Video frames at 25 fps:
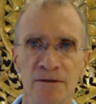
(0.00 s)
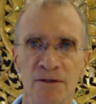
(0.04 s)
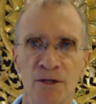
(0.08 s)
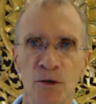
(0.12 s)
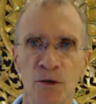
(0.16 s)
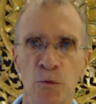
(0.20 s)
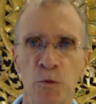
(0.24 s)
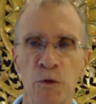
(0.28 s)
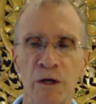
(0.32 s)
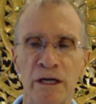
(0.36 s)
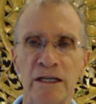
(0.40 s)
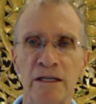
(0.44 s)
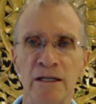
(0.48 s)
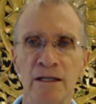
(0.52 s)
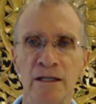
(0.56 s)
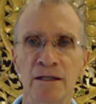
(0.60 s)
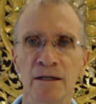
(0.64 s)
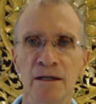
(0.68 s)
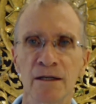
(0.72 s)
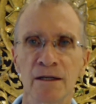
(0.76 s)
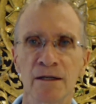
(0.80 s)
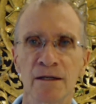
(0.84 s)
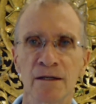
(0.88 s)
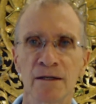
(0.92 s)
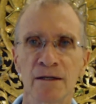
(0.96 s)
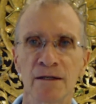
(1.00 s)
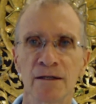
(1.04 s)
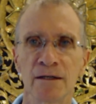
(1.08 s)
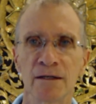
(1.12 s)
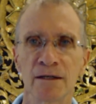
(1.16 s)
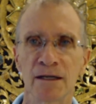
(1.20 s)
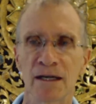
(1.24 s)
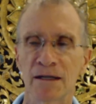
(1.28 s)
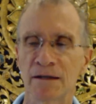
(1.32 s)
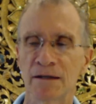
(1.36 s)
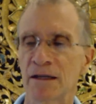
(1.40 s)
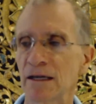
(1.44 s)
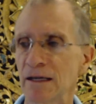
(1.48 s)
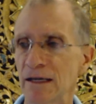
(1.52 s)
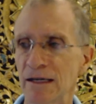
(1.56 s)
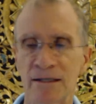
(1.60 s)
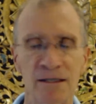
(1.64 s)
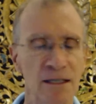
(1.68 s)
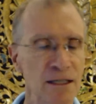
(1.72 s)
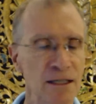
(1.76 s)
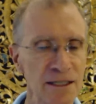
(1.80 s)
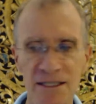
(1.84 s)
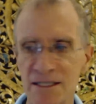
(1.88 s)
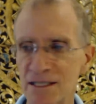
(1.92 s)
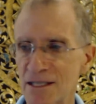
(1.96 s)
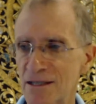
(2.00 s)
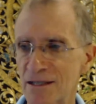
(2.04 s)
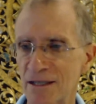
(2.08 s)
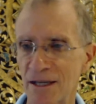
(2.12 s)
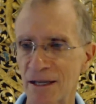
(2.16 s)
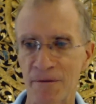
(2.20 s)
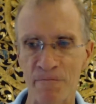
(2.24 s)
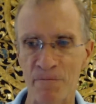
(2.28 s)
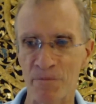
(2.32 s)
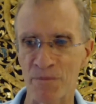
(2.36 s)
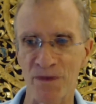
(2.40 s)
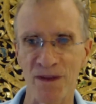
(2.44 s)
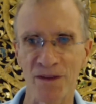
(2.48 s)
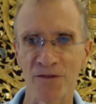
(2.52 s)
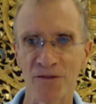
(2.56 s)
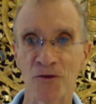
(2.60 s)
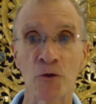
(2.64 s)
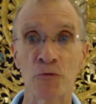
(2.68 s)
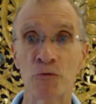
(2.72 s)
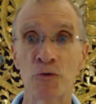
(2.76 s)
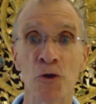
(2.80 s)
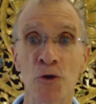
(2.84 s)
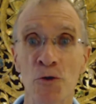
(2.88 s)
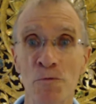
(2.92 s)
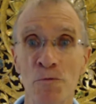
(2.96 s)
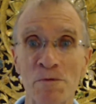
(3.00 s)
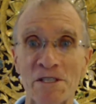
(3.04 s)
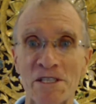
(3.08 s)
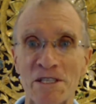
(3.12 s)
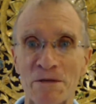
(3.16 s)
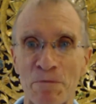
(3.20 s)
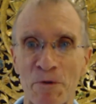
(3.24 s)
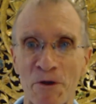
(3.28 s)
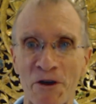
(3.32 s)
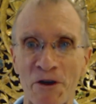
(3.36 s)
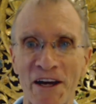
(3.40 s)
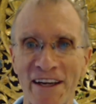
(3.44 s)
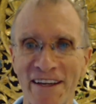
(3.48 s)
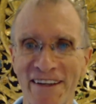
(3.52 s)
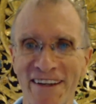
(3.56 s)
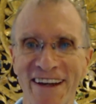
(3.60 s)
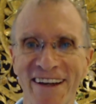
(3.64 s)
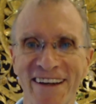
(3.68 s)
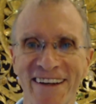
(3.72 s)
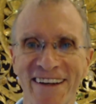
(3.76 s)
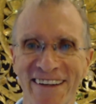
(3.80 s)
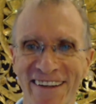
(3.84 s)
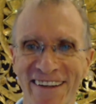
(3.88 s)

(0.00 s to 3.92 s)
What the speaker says: that at least the rumour spread,